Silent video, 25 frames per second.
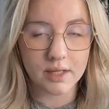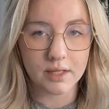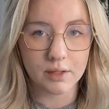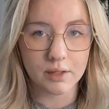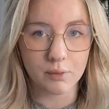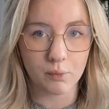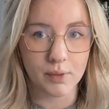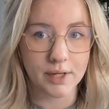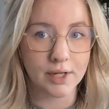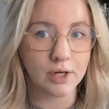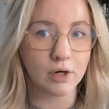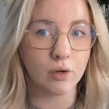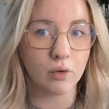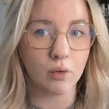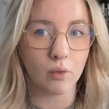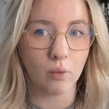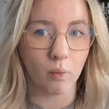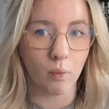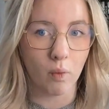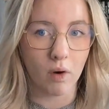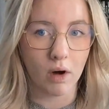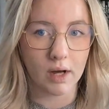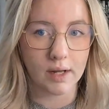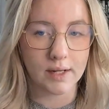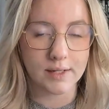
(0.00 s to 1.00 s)
we don't
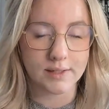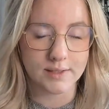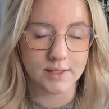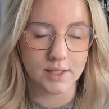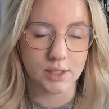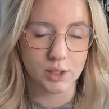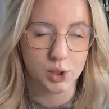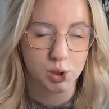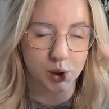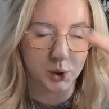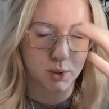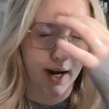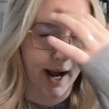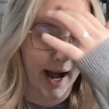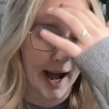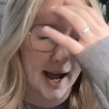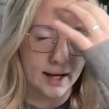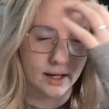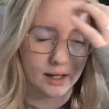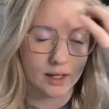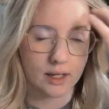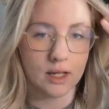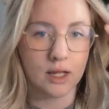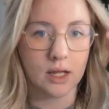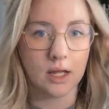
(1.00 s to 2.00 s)
want to
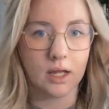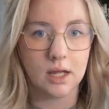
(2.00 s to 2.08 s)
track